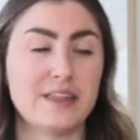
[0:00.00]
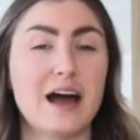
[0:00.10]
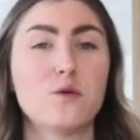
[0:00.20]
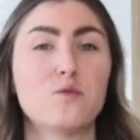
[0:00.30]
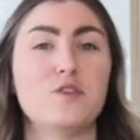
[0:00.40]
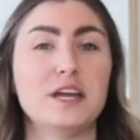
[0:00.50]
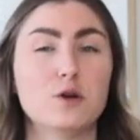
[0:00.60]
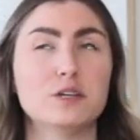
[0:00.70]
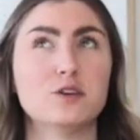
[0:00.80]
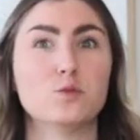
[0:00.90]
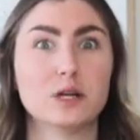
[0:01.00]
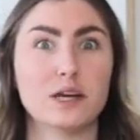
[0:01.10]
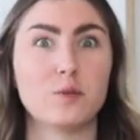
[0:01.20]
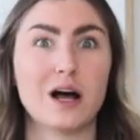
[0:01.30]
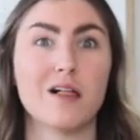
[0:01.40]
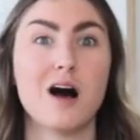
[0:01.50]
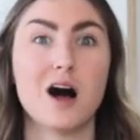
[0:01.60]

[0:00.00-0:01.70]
That video did really well.